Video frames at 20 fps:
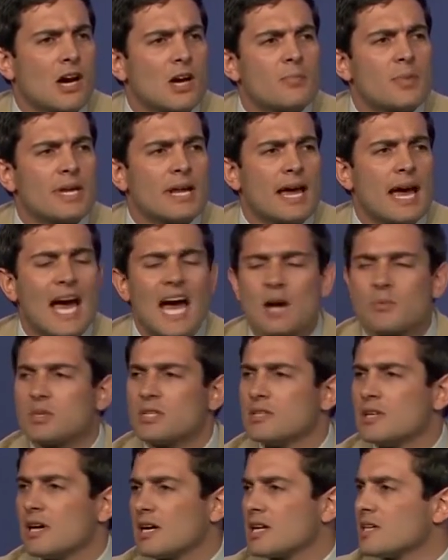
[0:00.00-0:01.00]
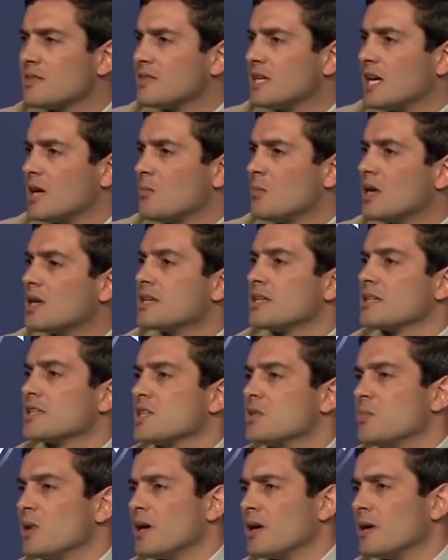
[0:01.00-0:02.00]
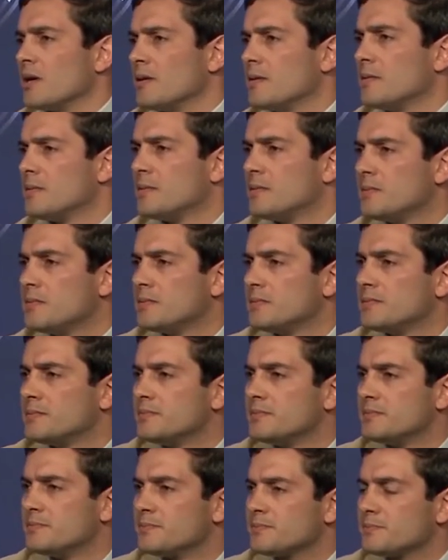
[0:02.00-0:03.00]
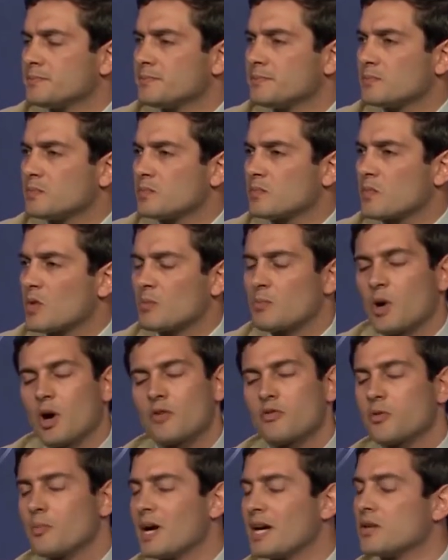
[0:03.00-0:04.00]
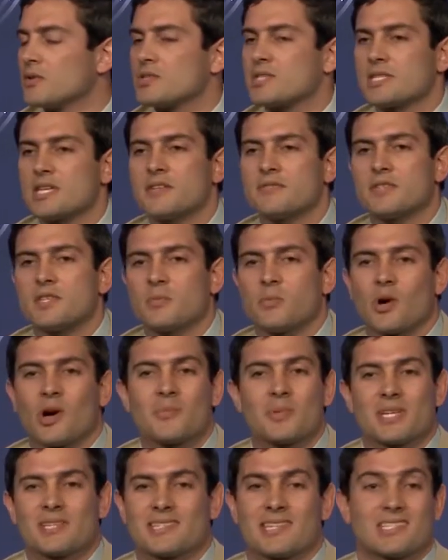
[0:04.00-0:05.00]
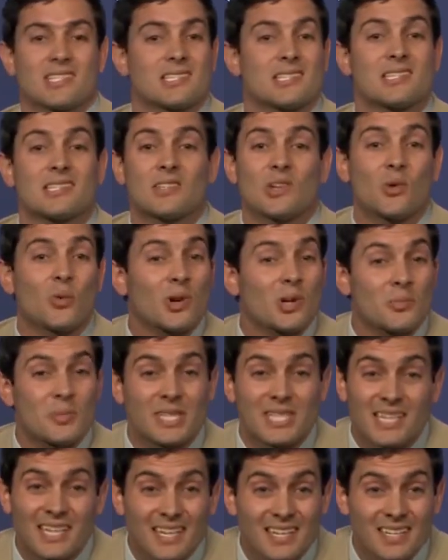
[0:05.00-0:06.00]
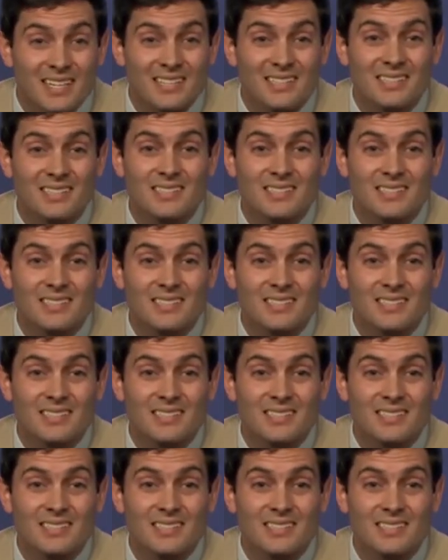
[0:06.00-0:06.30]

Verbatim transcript: Now, I've made a habit of not giving out money in Kibera, in part for my own safety, in part because I just didn't know where to begin.